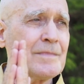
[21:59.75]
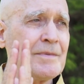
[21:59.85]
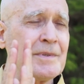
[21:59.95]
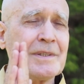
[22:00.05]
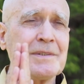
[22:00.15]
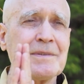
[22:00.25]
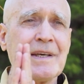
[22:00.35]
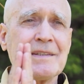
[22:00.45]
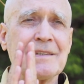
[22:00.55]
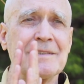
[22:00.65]
If you can do
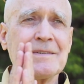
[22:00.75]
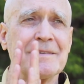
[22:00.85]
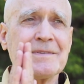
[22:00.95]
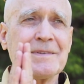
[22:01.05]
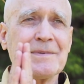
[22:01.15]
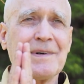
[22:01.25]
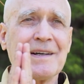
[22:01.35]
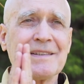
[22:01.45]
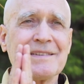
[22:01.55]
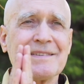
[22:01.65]
that, then you don't have to do the
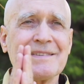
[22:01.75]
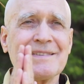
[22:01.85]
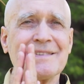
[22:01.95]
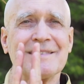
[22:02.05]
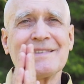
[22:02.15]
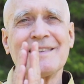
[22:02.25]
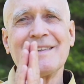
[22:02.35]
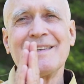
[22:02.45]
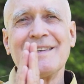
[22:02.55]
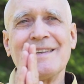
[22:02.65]
walks. You know.
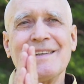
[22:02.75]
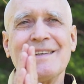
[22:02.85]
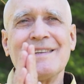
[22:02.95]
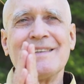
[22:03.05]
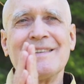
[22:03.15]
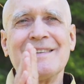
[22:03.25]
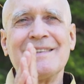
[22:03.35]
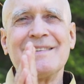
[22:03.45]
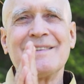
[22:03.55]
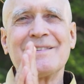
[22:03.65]
And there